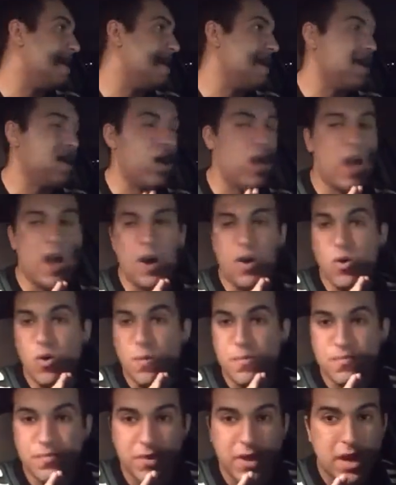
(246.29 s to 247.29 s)
You
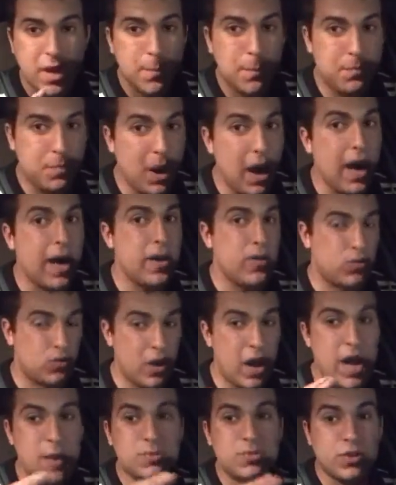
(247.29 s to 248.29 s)
know, but
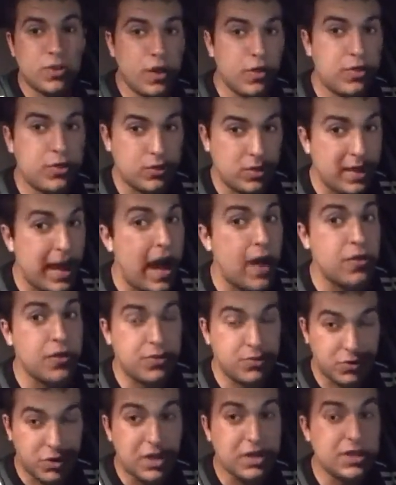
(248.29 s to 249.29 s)
Rams are now the
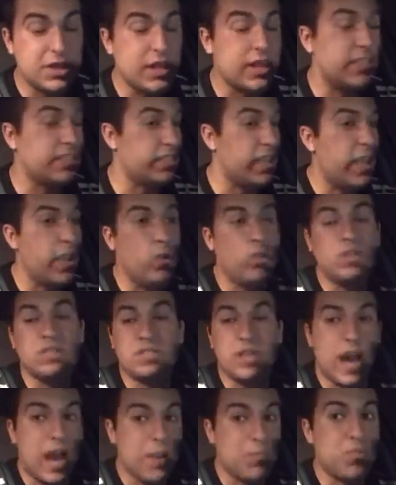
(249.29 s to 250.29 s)
3 seed because they own the
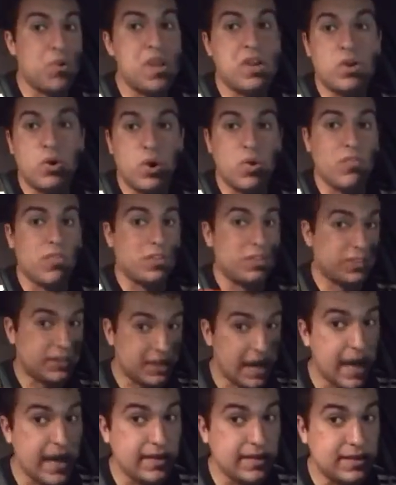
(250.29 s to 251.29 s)
tiebreaker over the
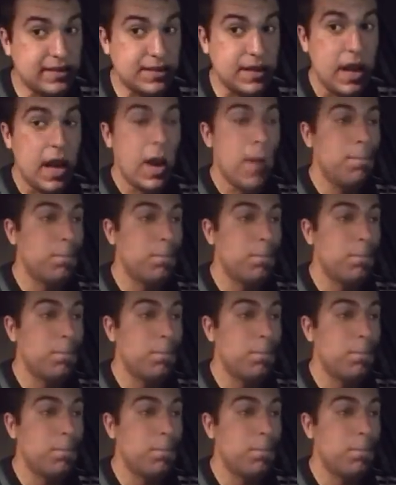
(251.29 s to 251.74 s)
Saints.